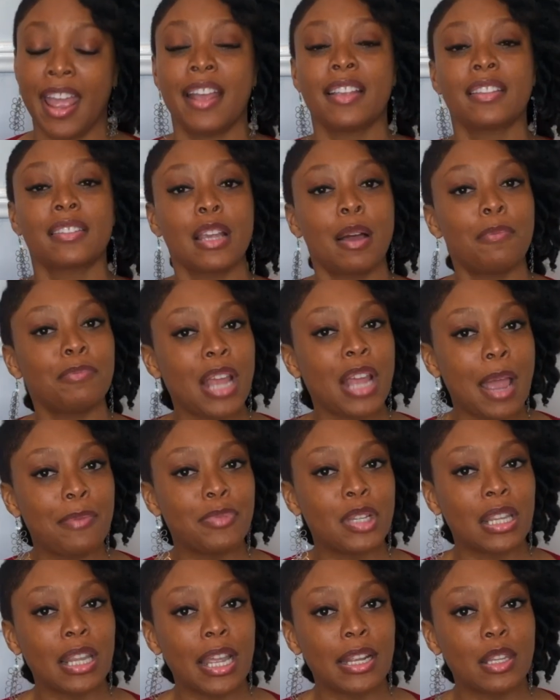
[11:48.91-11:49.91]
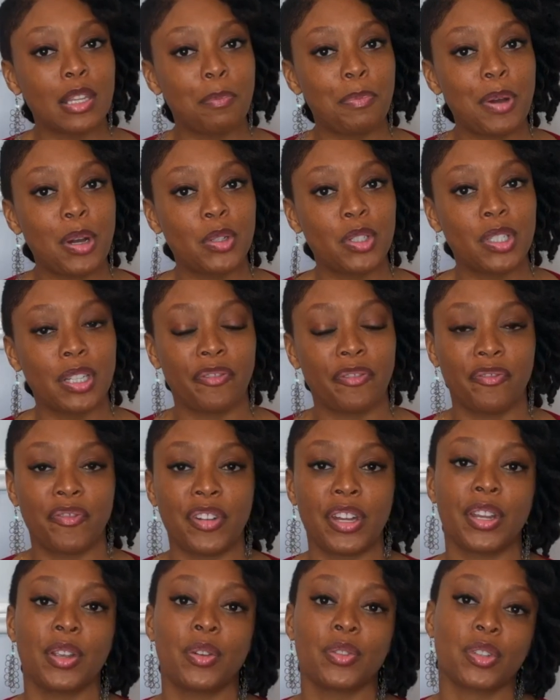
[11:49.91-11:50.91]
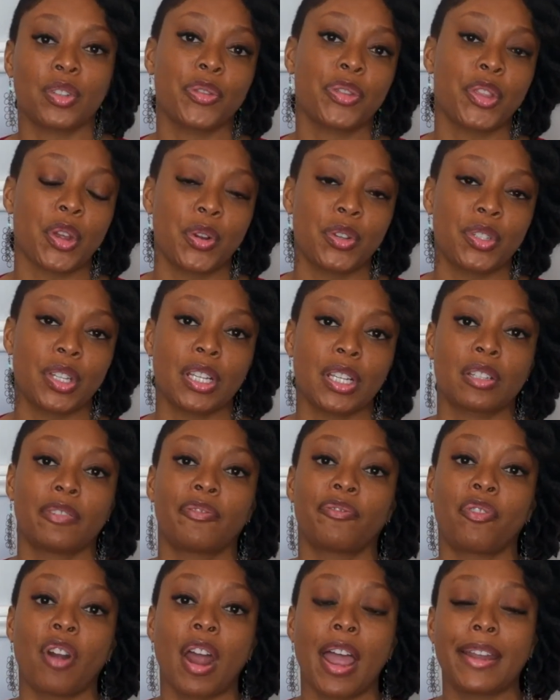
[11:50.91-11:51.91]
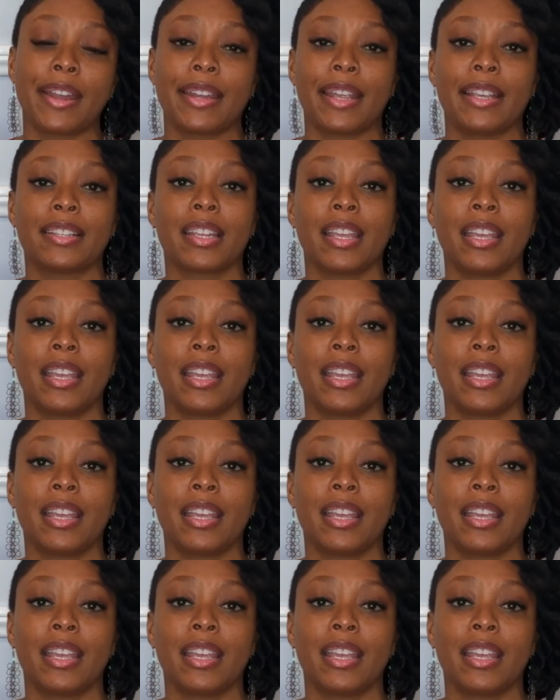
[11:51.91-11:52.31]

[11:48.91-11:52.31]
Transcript: Sometimes I like to post different videos on Thursdays and Fridays.